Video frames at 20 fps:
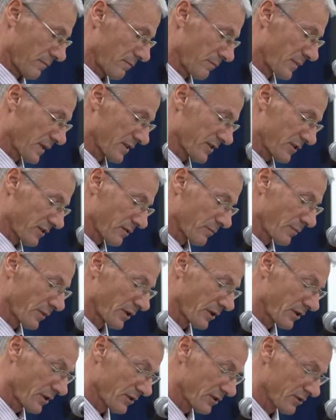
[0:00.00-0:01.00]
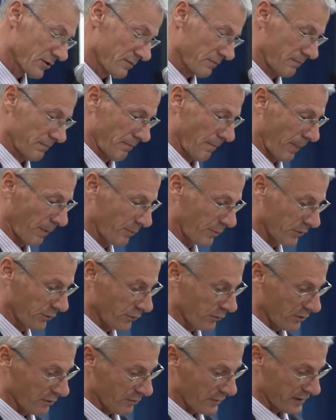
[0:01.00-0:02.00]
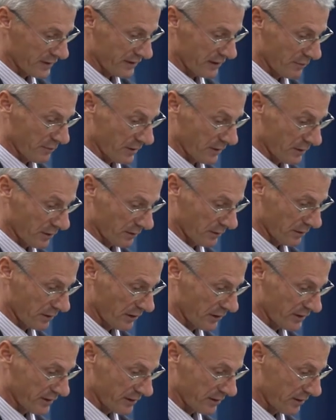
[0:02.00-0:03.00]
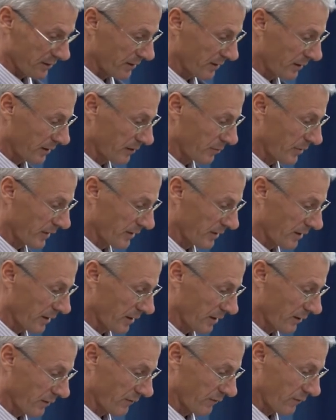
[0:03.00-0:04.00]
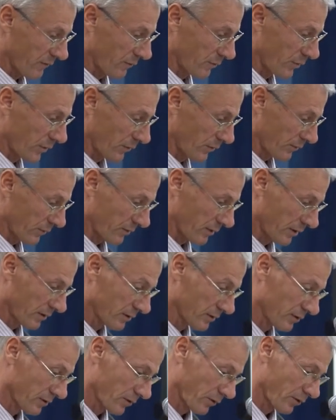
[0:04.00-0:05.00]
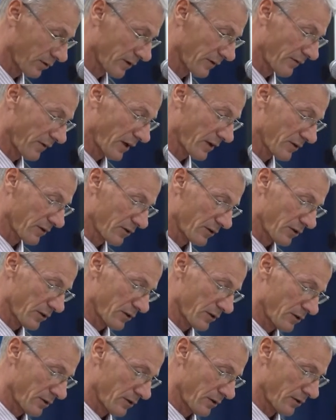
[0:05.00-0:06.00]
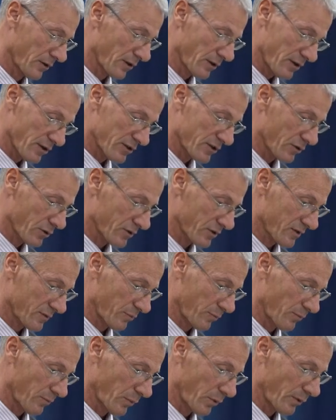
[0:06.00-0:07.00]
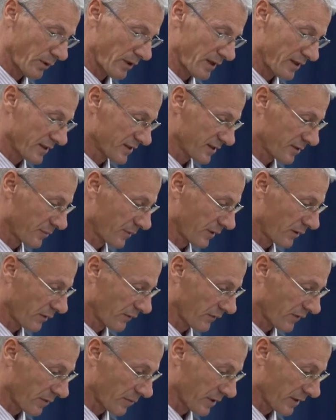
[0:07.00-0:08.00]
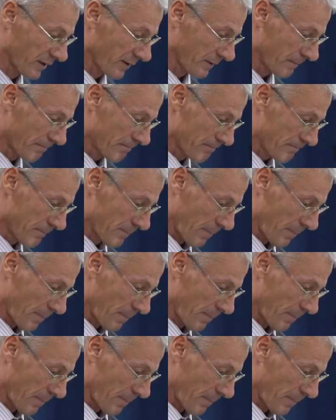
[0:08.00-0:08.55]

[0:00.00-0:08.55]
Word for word: Mixed marriage between Muslim and Christian in Albania have brought and cultivated religious pluralism in the family.